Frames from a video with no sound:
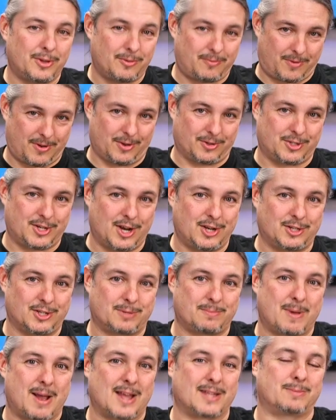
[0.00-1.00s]
feel change is
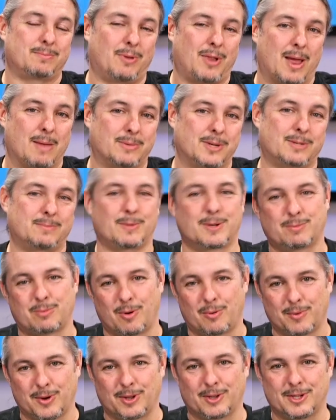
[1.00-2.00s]
possible. I'm just much
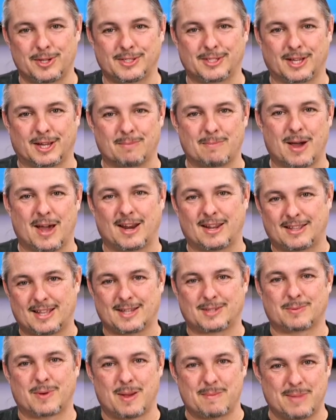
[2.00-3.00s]
more realistic about it.
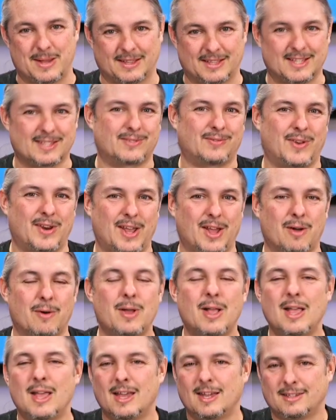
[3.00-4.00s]
That's why I made this video
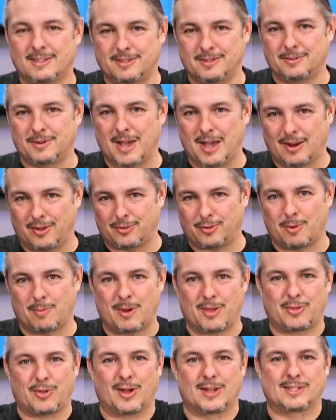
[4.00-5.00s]
to kind of throw
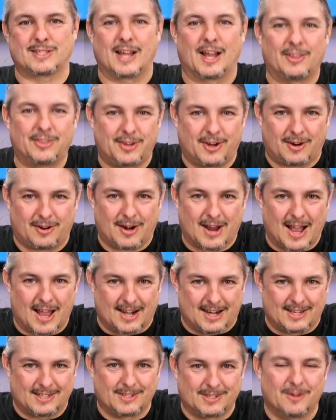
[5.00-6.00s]
my thoughts out there on
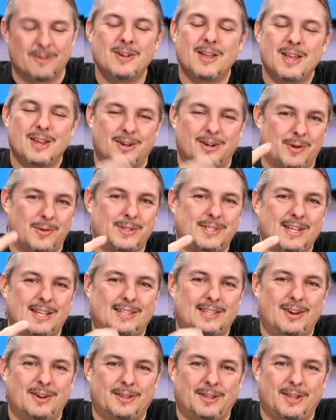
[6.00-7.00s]
it. So no, it's not
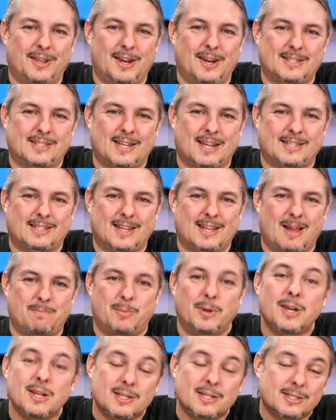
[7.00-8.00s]
the year of the Linux desktop,
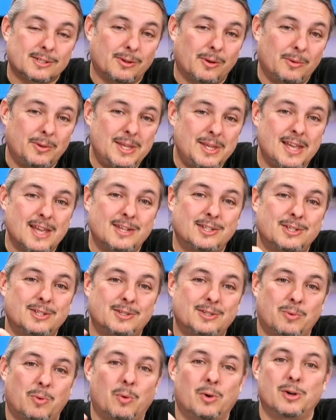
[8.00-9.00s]
but it slowly inches
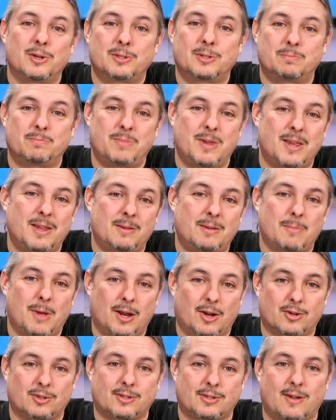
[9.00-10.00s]
towards being
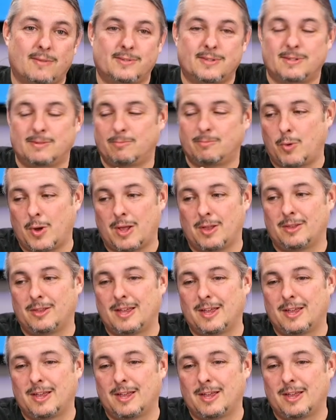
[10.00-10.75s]
Microsoft's, well,